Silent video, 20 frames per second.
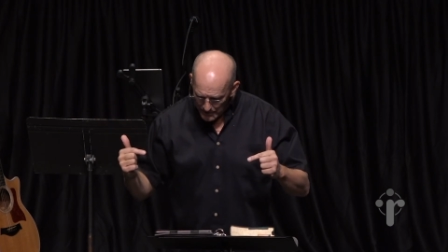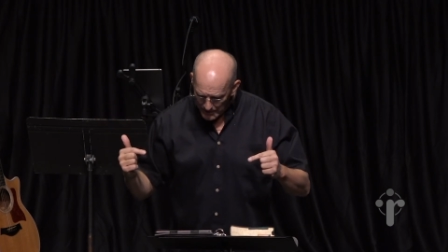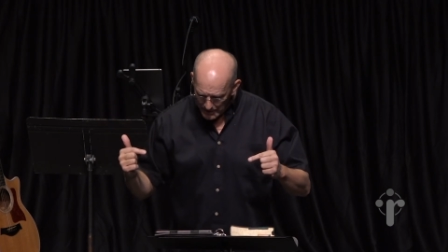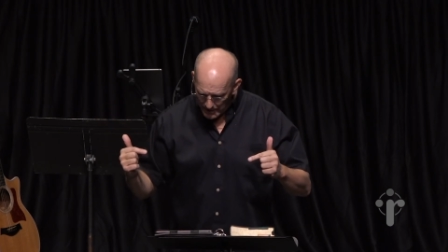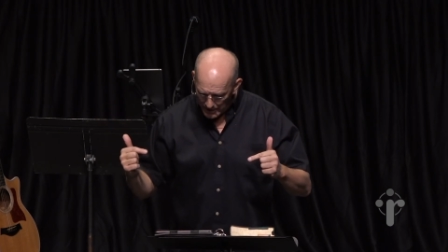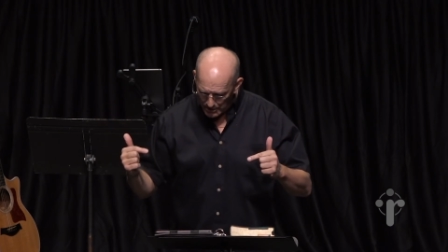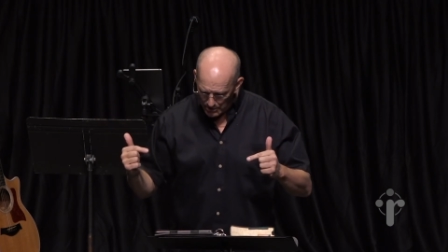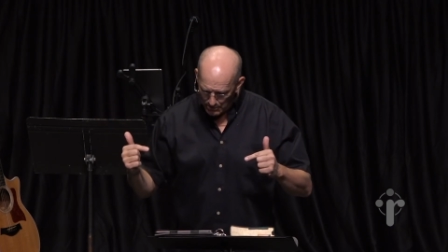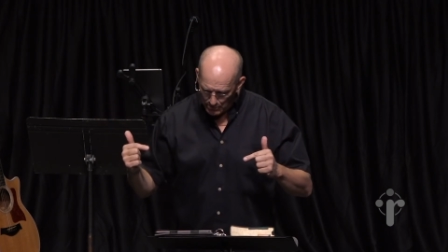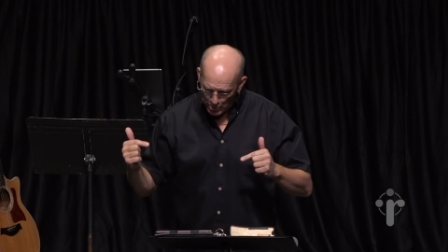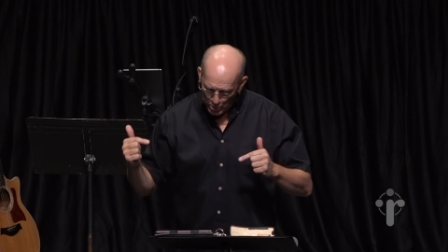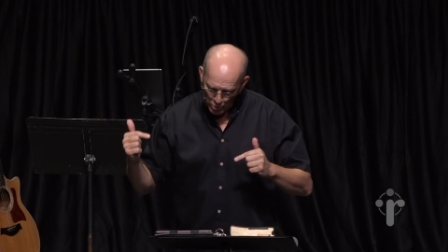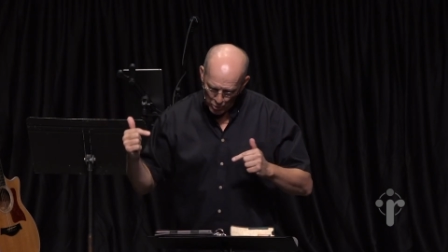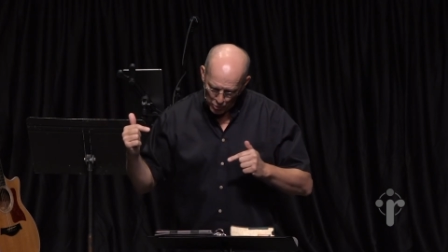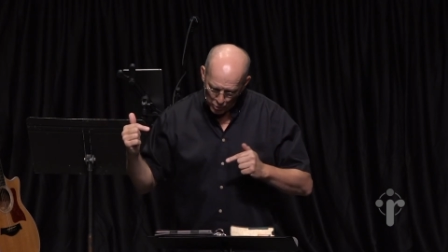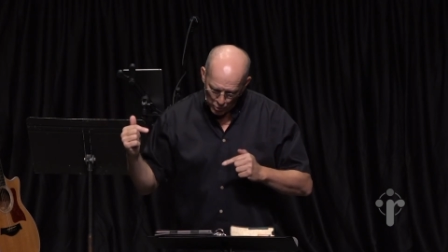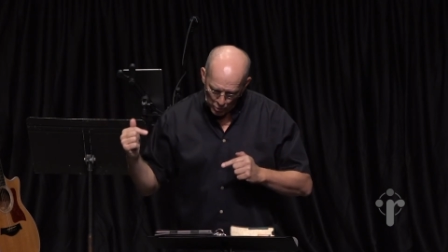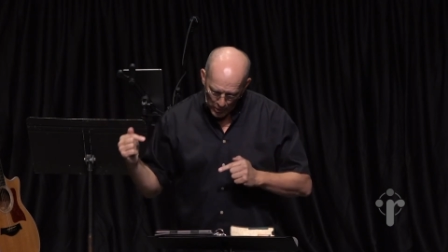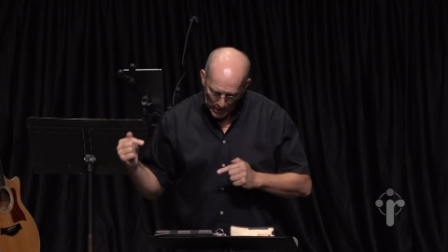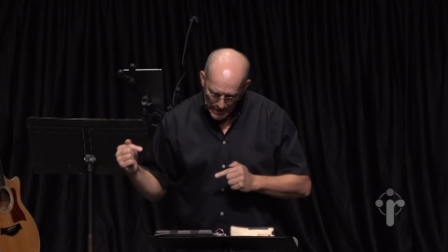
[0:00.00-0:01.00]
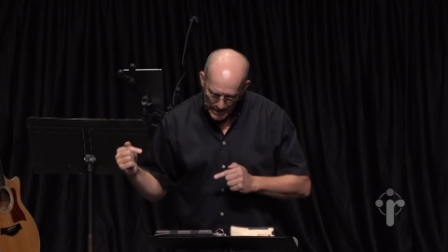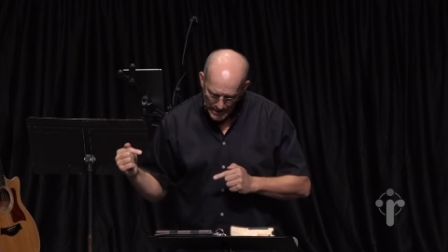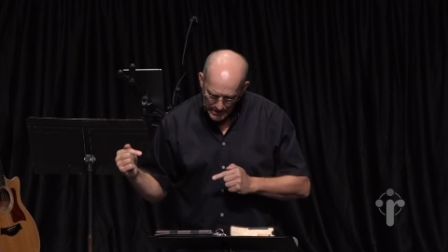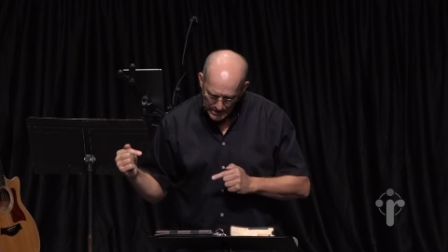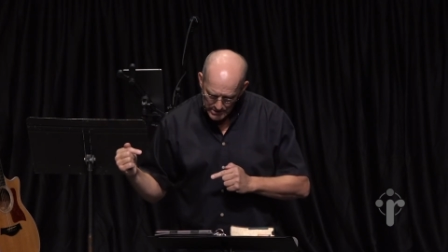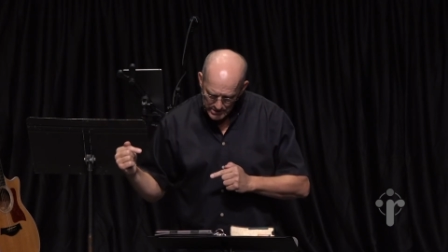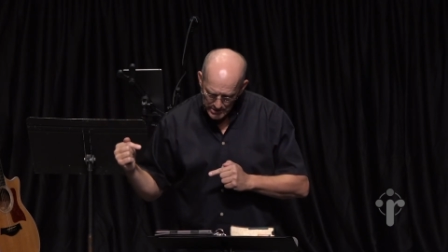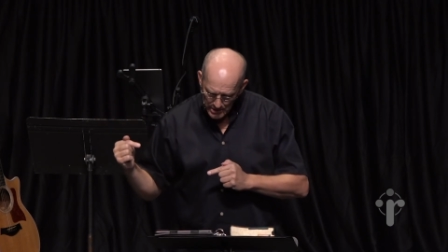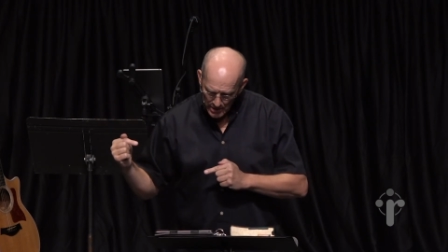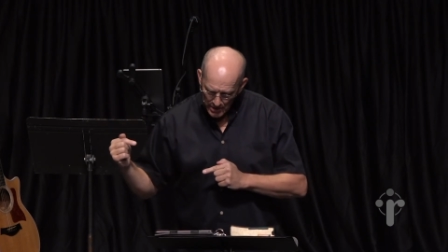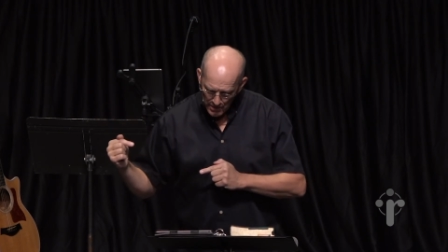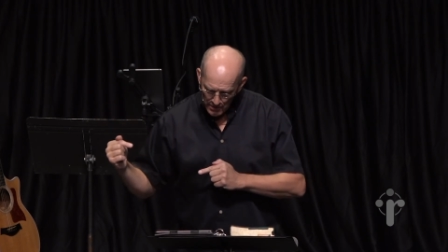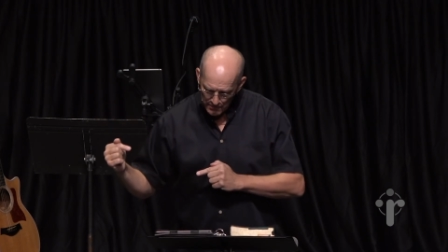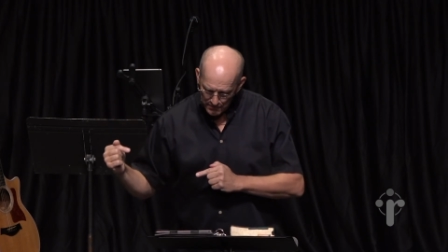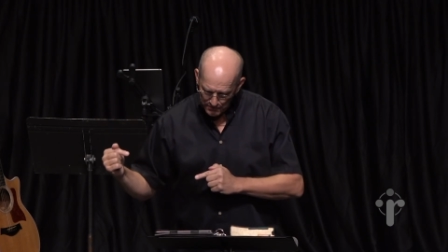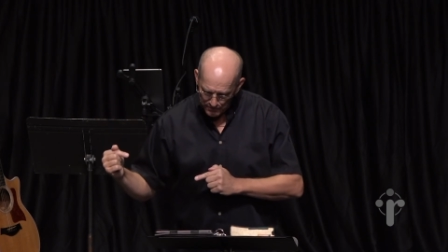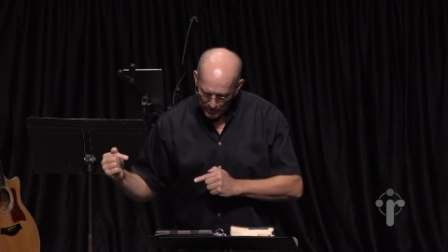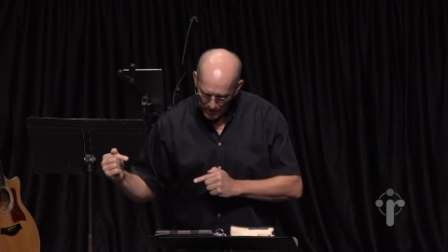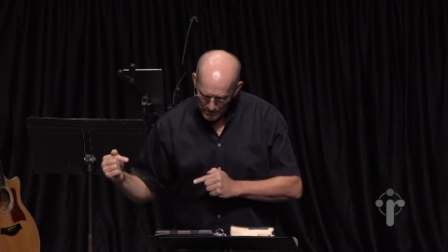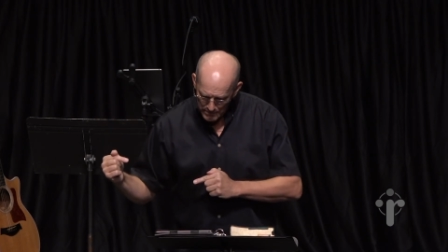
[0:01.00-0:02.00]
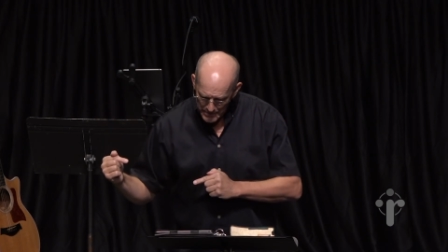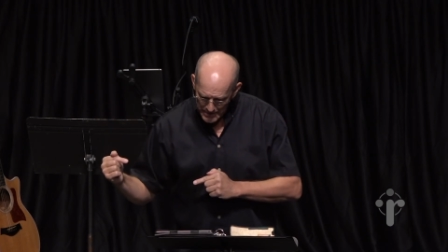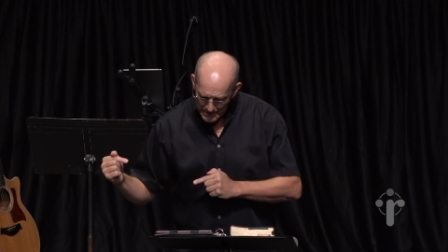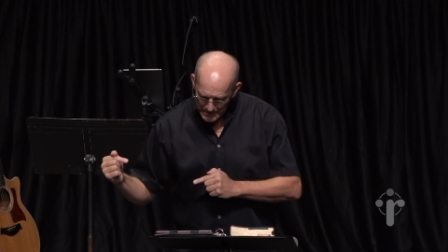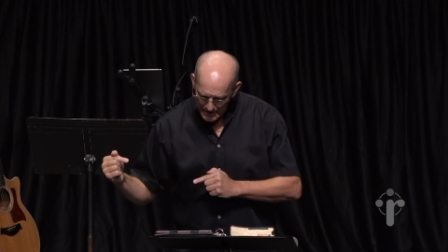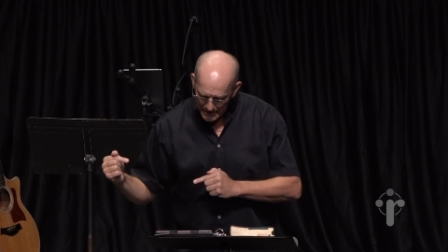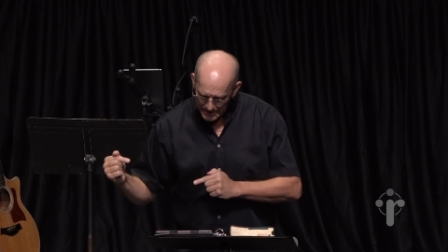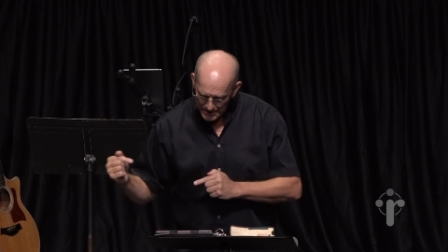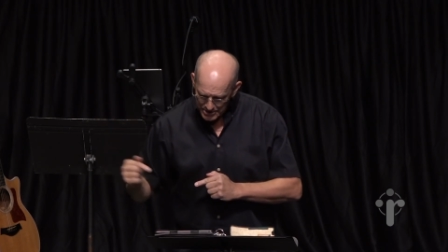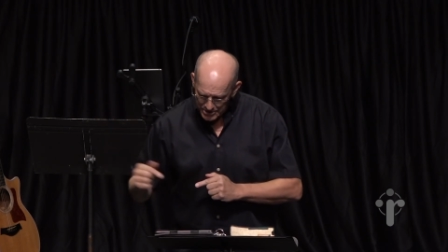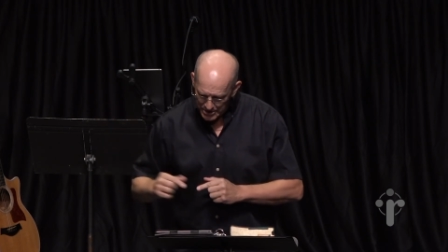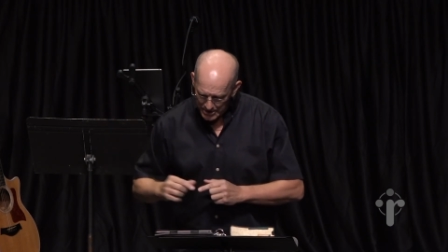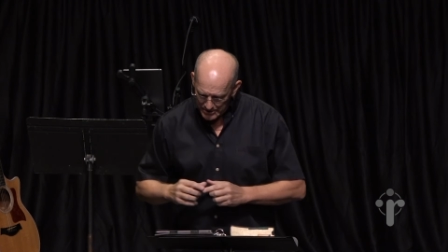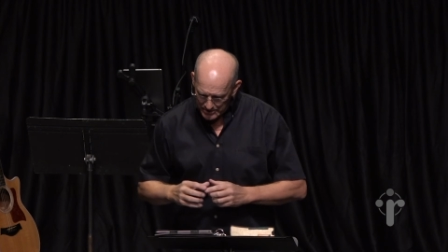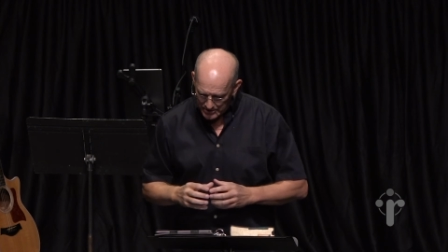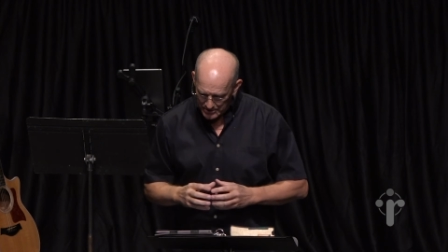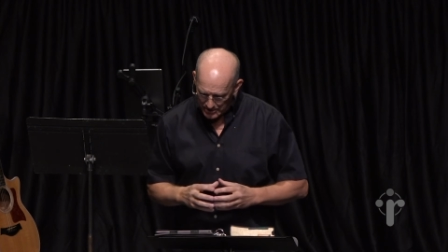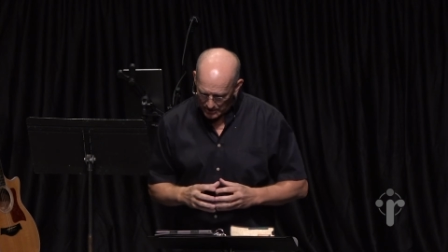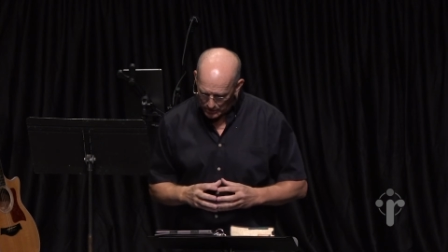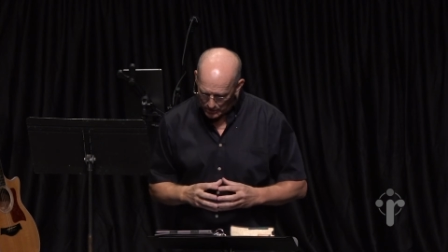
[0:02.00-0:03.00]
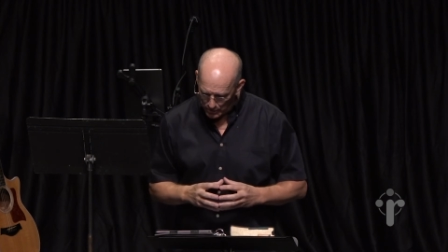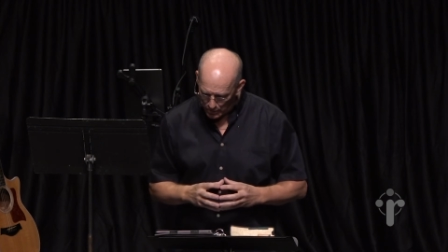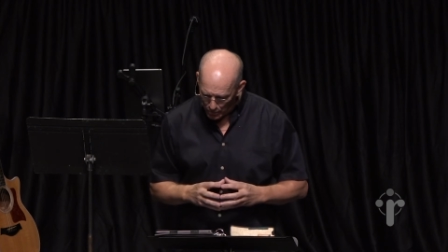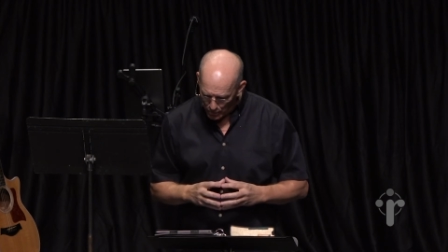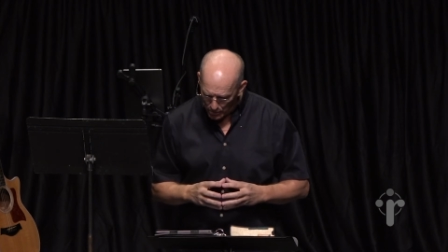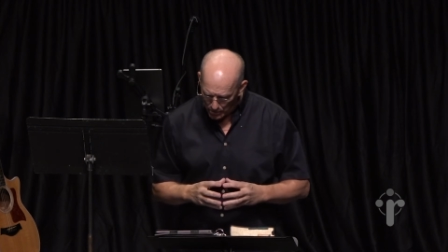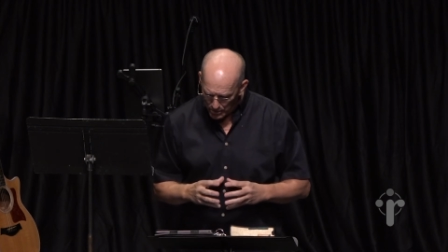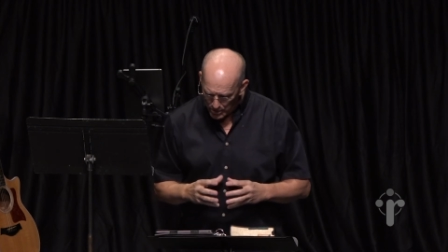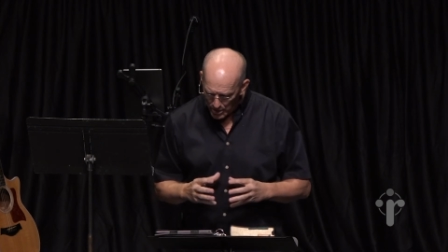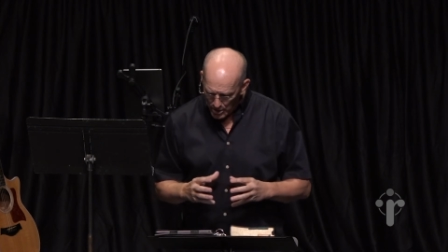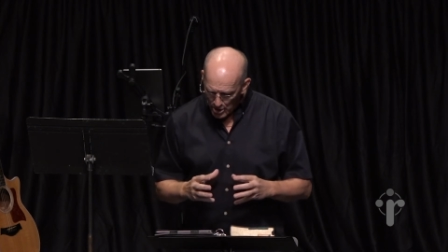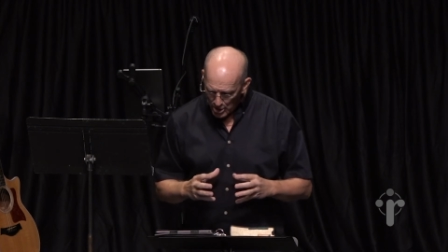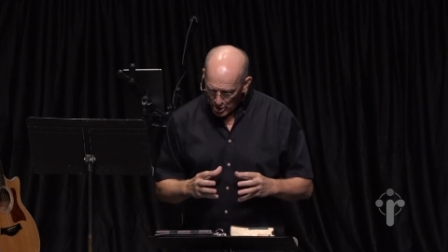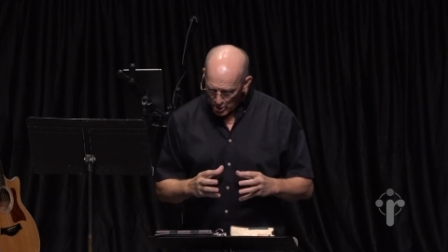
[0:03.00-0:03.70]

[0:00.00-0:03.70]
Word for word: in him who raised from the dead Jesus our Lord,